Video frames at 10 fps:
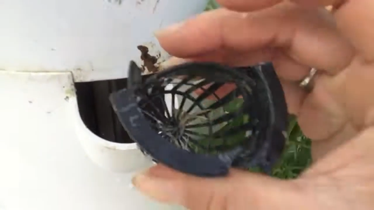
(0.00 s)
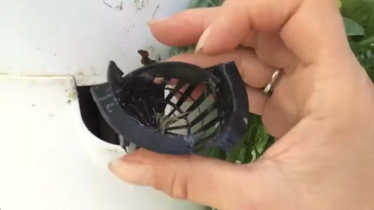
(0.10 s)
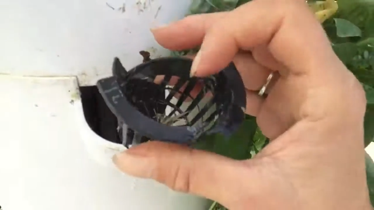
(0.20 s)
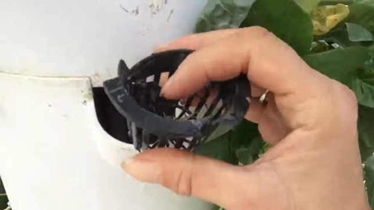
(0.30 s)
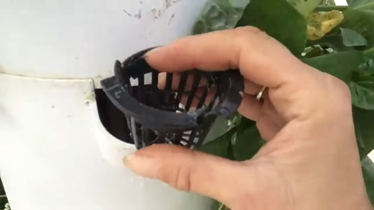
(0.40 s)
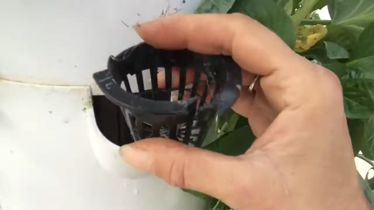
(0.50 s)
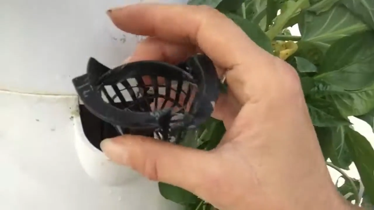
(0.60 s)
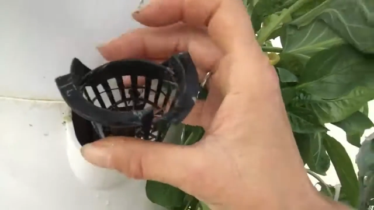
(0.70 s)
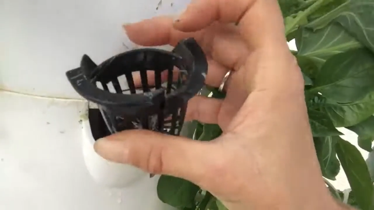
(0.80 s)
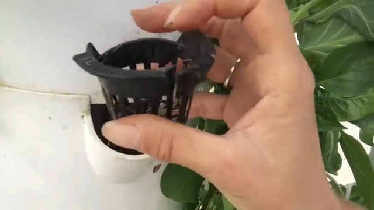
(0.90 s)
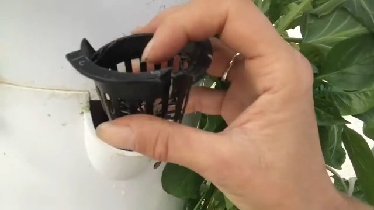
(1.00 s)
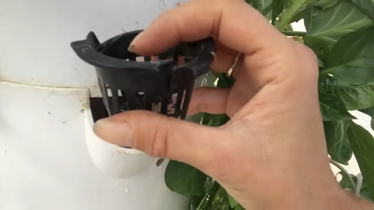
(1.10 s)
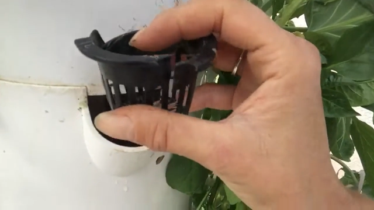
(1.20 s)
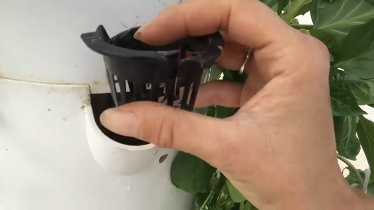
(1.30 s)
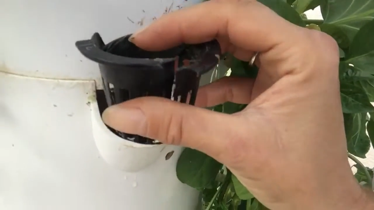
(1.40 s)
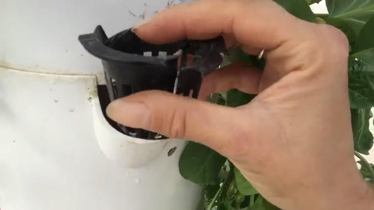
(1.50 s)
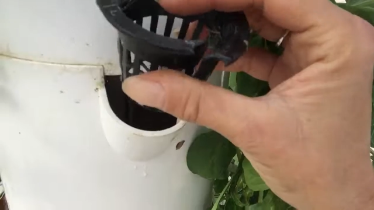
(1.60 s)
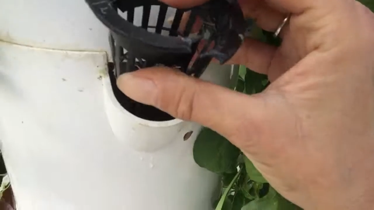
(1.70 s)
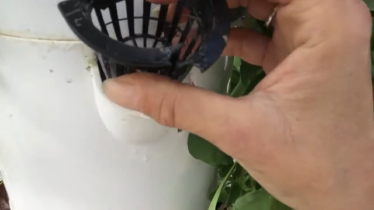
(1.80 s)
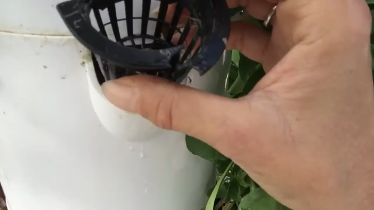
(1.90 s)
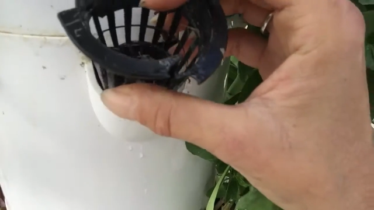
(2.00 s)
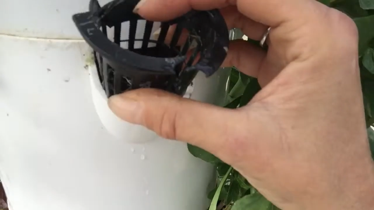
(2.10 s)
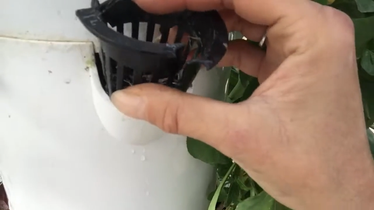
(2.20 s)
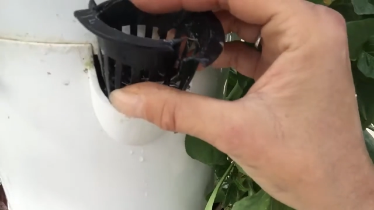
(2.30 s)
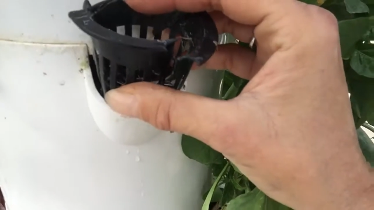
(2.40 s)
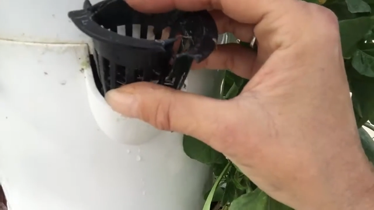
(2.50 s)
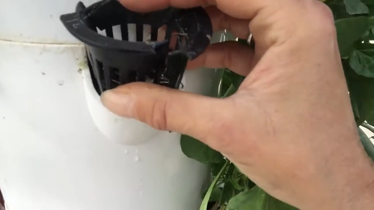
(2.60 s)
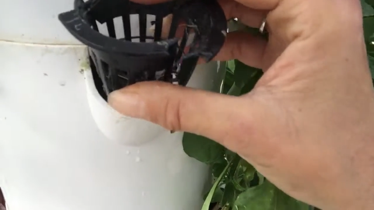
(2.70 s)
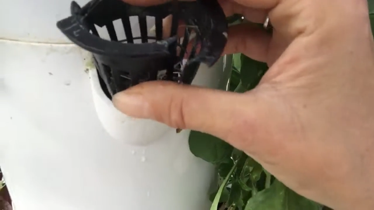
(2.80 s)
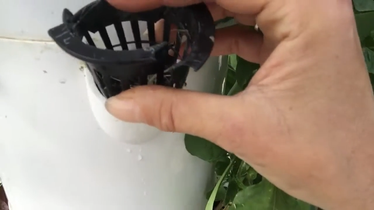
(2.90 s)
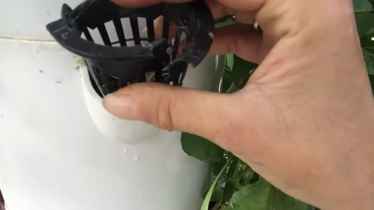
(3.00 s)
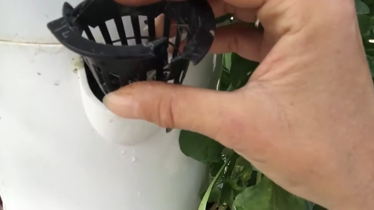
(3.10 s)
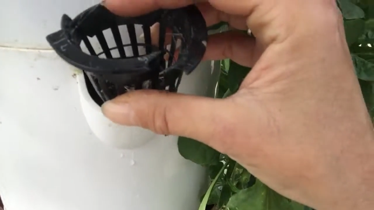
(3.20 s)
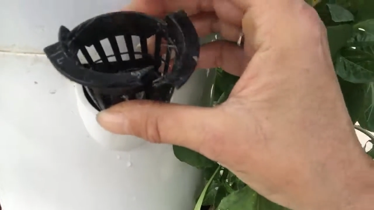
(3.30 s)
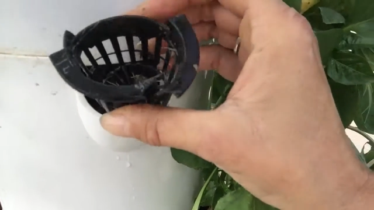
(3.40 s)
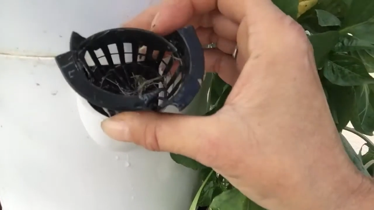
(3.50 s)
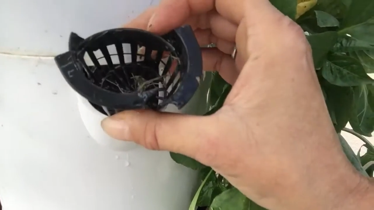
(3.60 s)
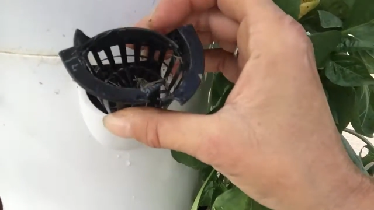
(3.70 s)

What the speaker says: [unreadable: no face in view]